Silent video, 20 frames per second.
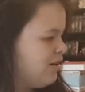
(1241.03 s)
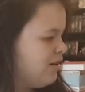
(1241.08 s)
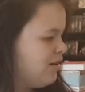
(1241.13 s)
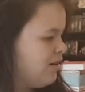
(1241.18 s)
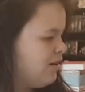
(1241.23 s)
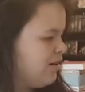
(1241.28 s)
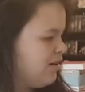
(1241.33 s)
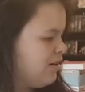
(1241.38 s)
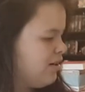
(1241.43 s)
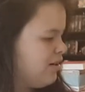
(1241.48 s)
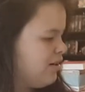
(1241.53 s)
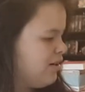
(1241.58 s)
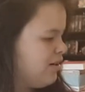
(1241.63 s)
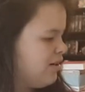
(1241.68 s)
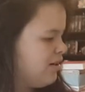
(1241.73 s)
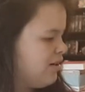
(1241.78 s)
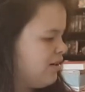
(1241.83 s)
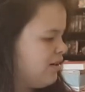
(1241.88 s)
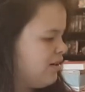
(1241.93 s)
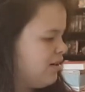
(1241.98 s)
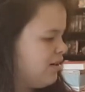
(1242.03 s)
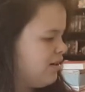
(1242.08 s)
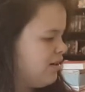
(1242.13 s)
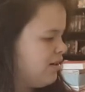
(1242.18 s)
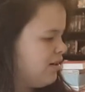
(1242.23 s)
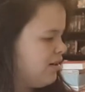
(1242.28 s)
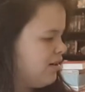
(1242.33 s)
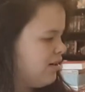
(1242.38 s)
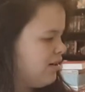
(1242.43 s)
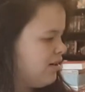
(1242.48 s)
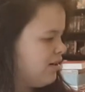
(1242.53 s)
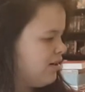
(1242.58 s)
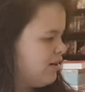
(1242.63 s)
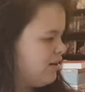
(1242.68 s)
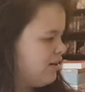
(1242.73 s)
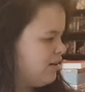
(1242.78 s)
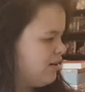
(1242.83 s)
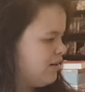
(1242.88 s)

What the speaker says: Nothing is said.